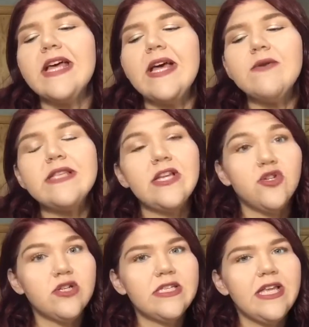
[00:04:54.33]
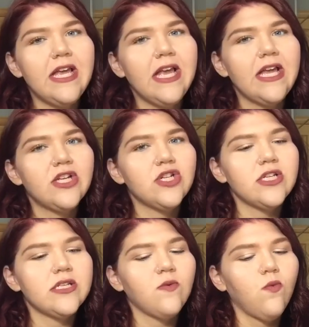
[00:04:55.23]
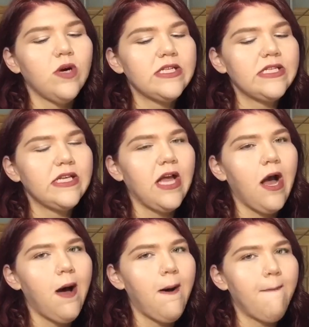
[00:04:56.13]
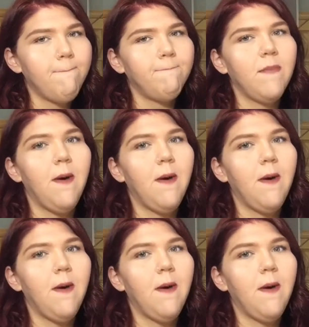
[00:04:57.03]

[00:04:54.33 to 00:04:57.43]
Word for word: It was interesting. It just wasn't um,